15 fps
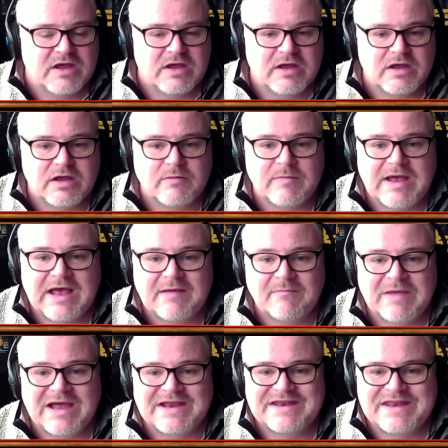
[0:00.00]
um, at
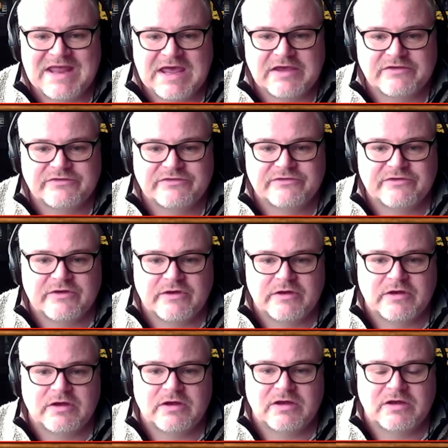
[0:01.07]
my next
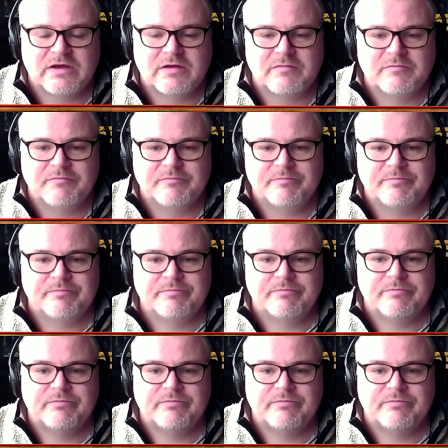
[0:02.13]
um,